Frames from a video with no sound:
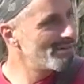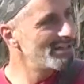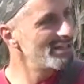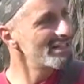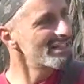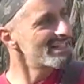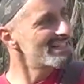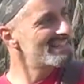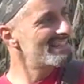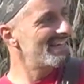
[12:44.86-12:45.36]
But
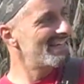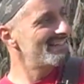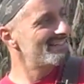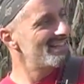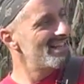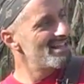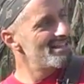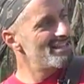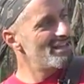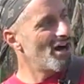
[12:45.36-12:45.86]
look at this.
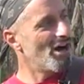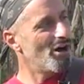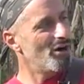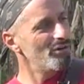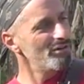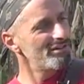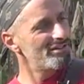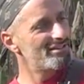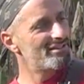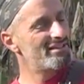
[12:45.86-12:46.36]
The
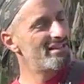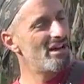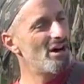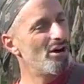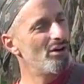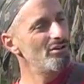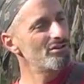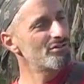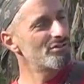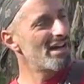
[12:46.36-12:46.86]
oats
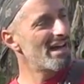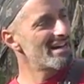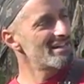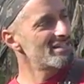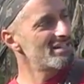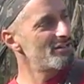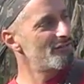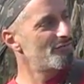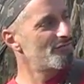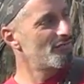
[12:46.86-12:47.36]
are
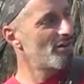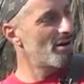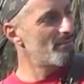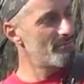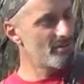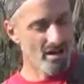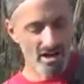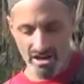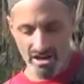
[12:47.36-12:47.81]
actually from